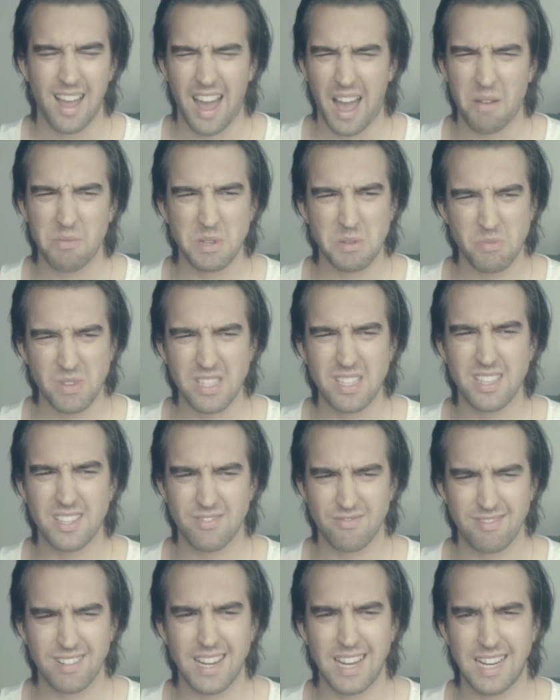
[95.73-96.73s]
I mean, when
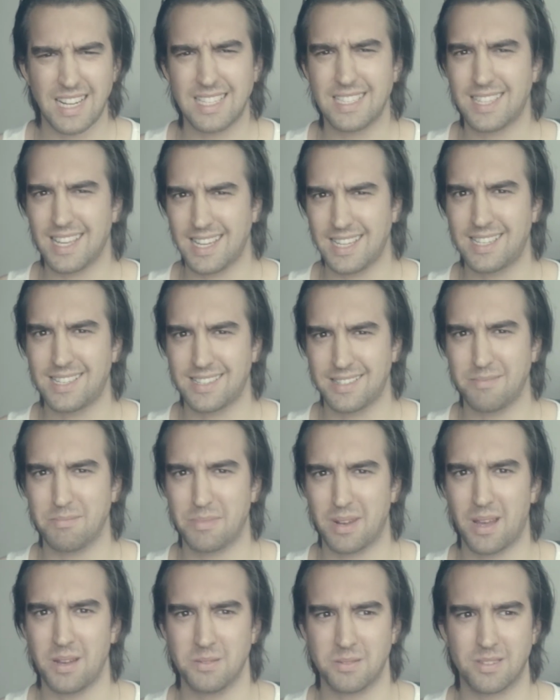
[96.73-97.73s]
this really decent
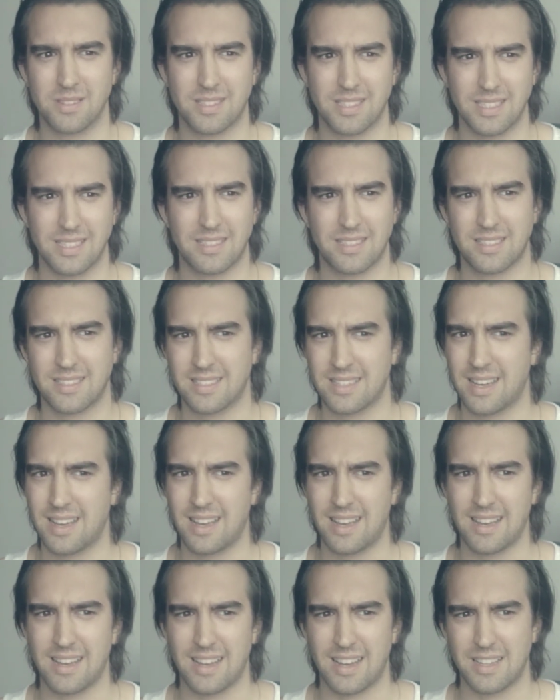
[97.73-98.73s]
bloke is
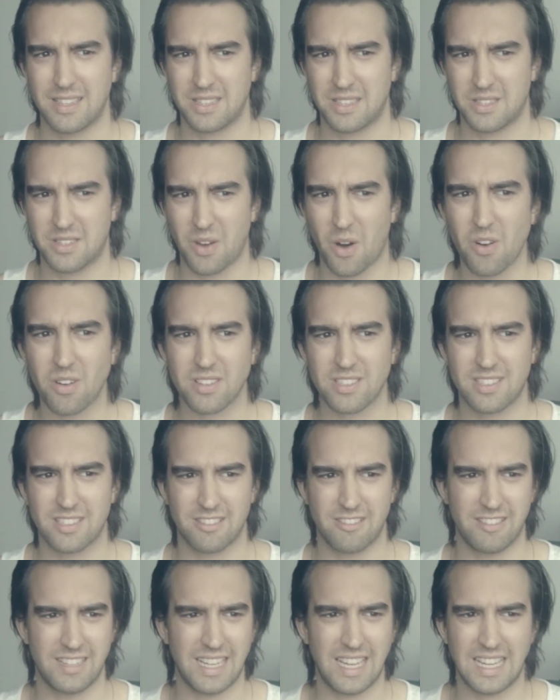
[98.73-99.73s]
a
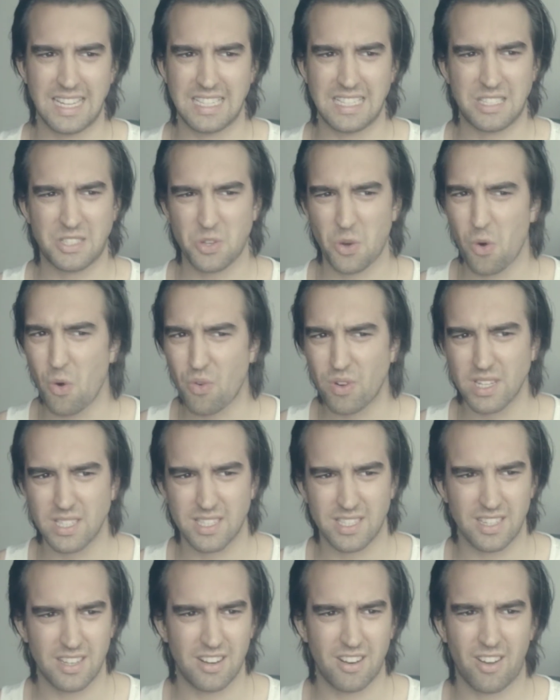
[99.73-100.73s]
doctor and he's talking
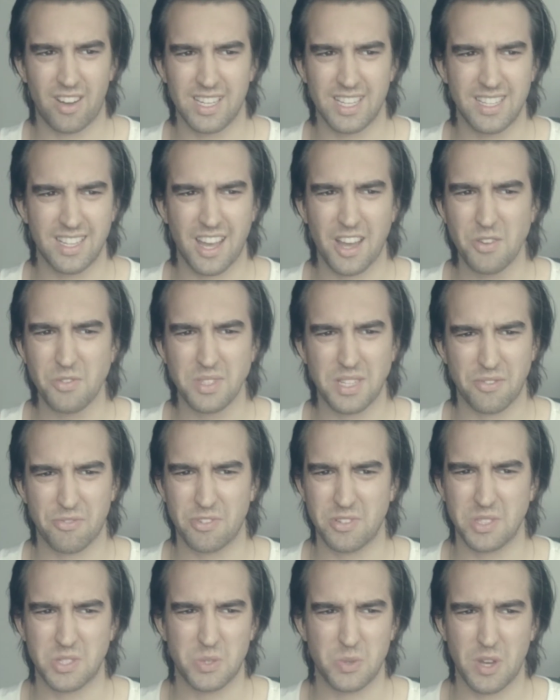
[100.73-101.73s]
to you like you're no
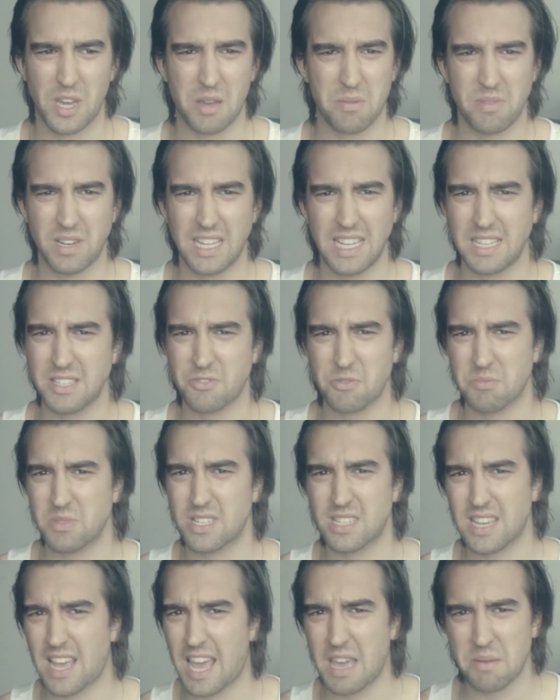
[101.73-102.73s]
different to him, and he's from the
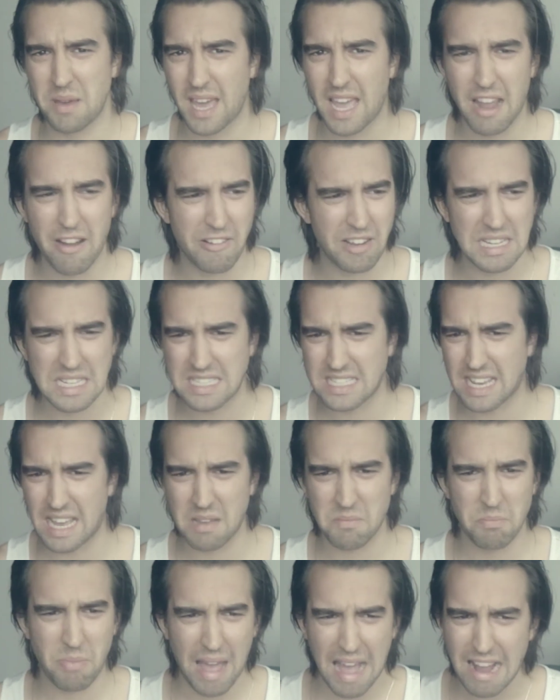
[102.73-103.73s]
same area,
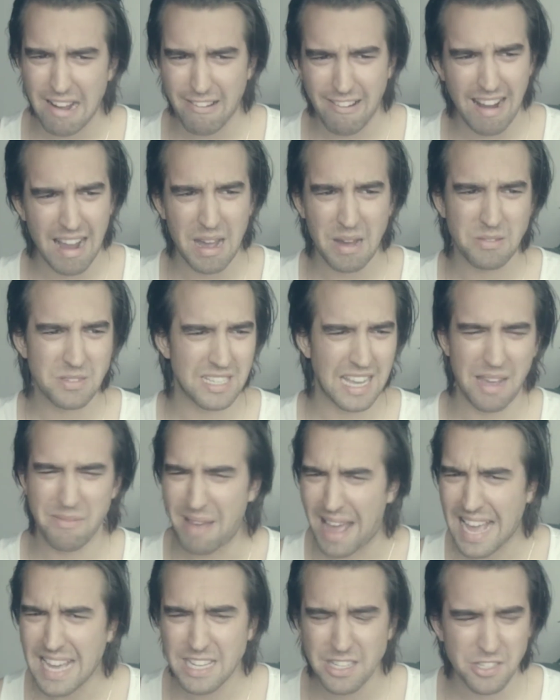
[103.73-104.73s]
same background, same
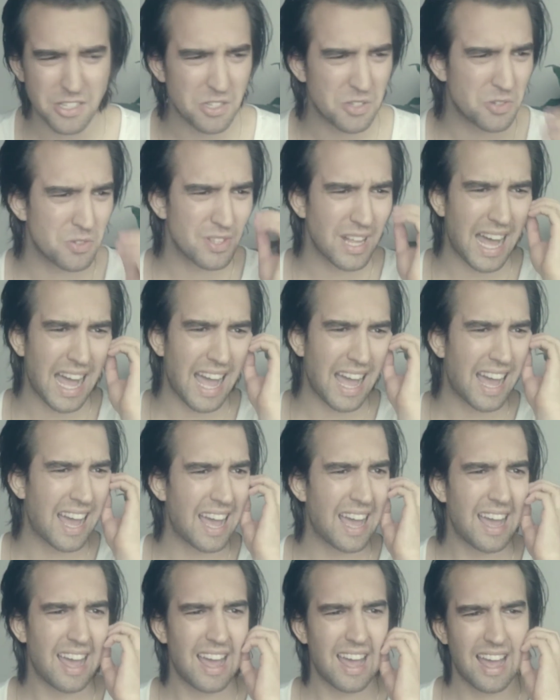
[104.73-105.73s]
age and all that,
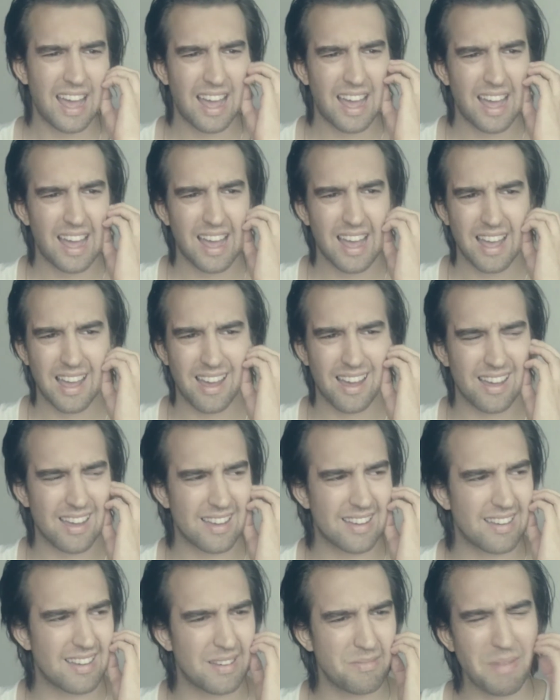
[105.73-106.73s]

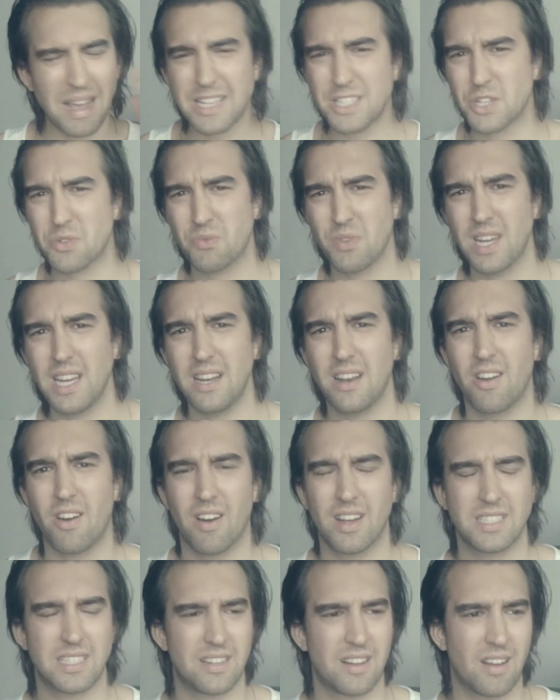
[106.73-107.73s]
makes you
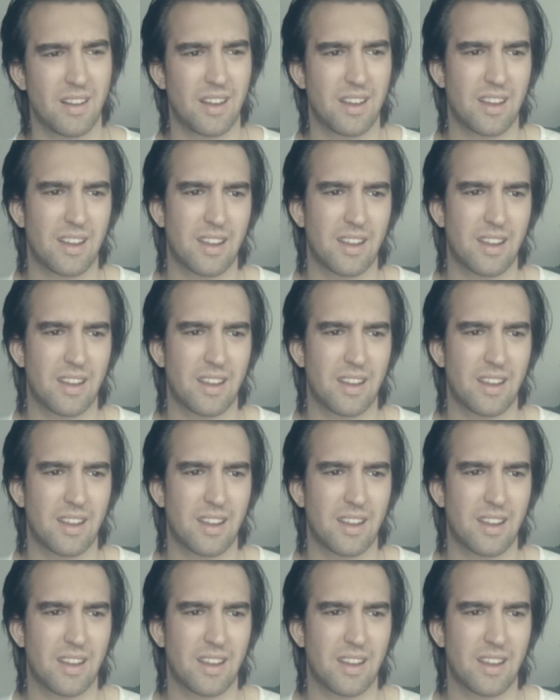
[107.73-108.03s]
realise, like,